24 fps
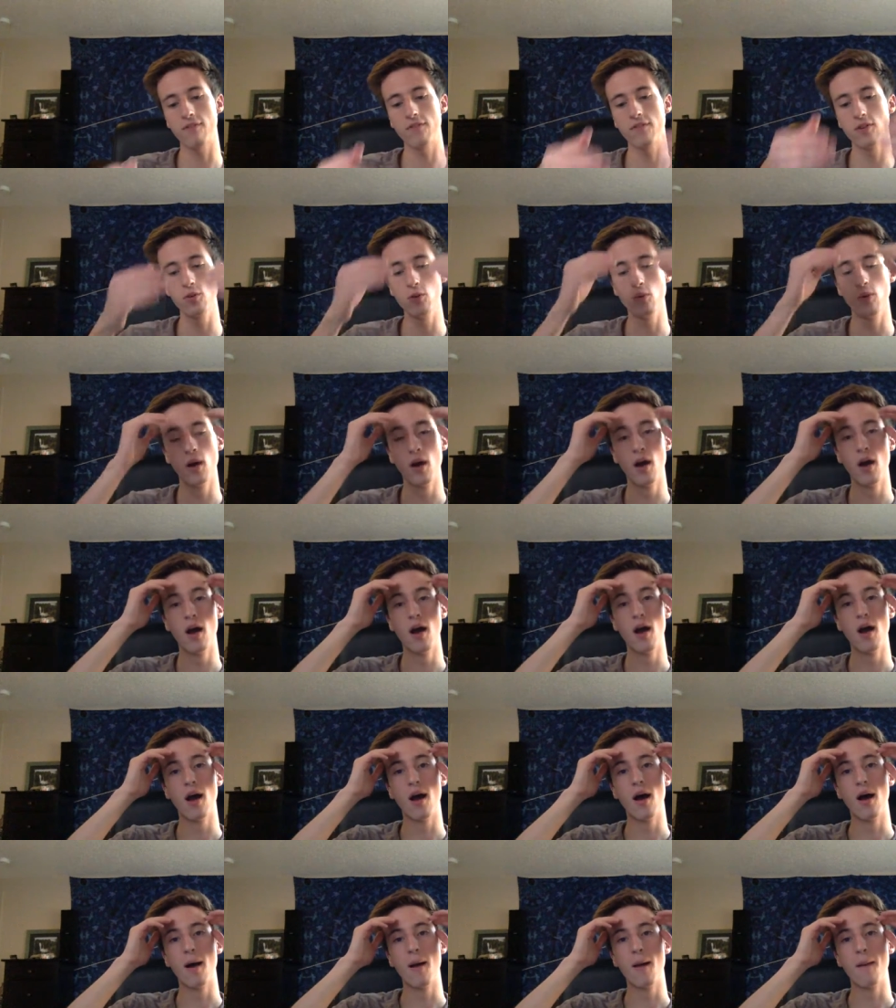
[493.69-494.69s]
to
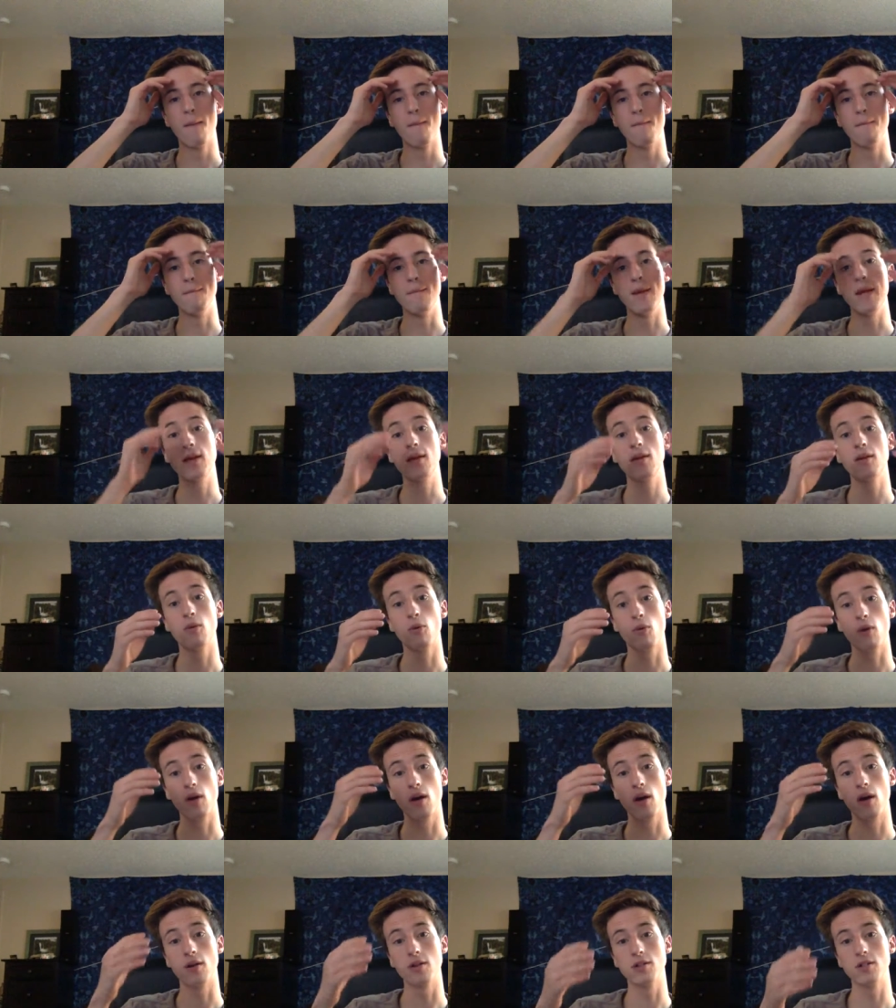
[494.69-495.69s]
make your
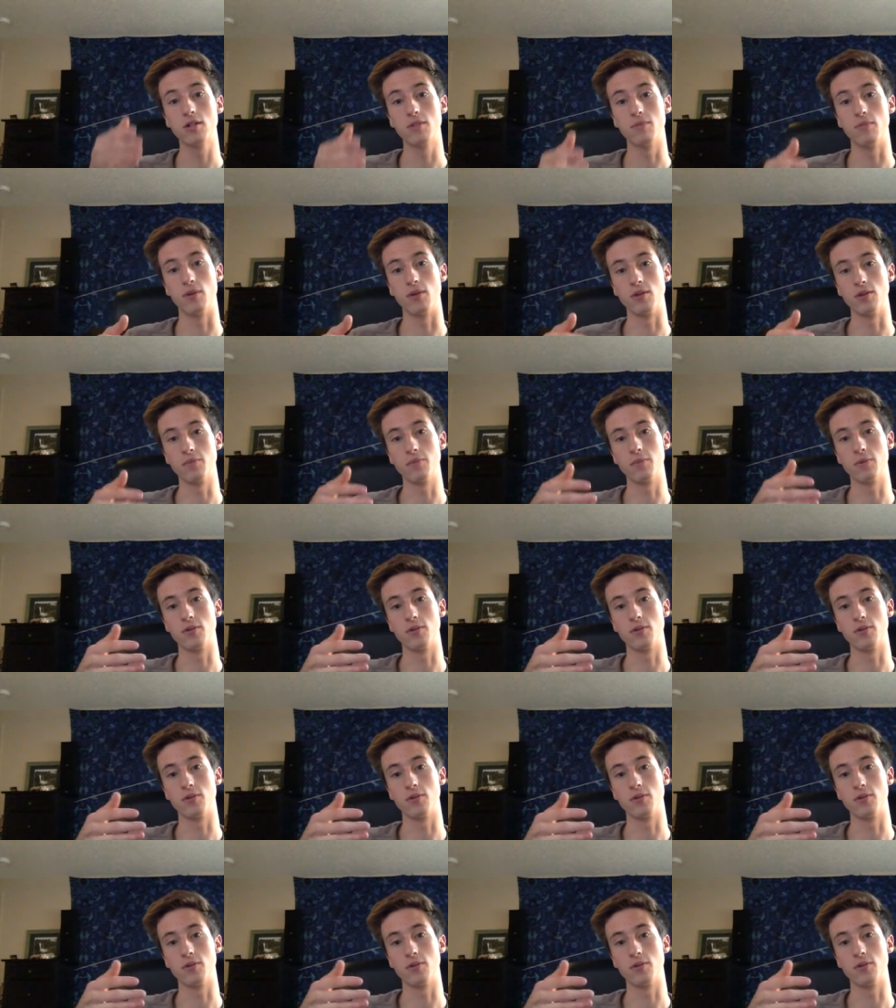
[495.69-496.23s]
customers